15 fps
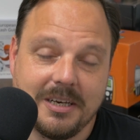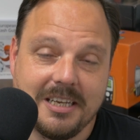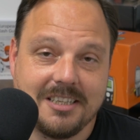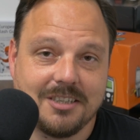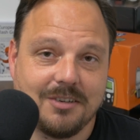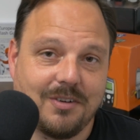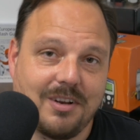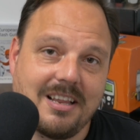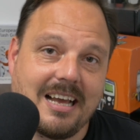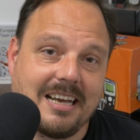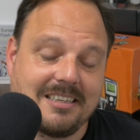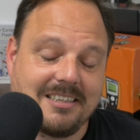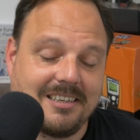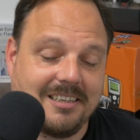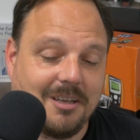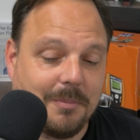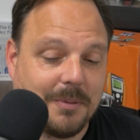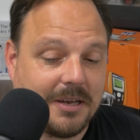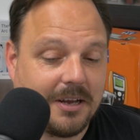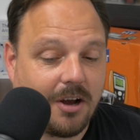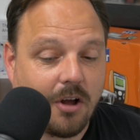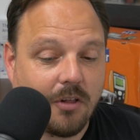We need to relax a little
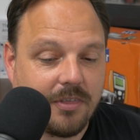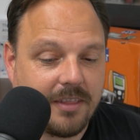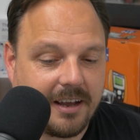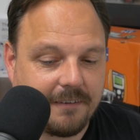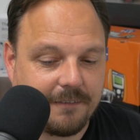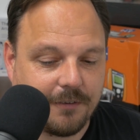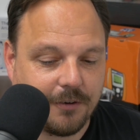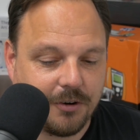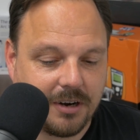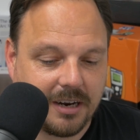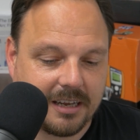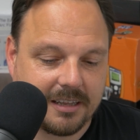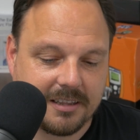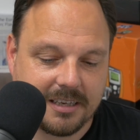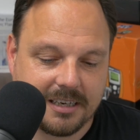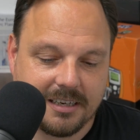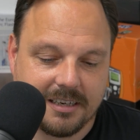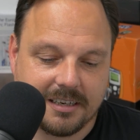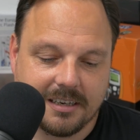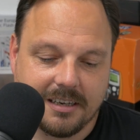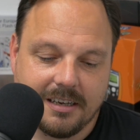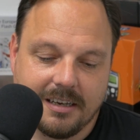bit on that front, I
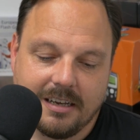think.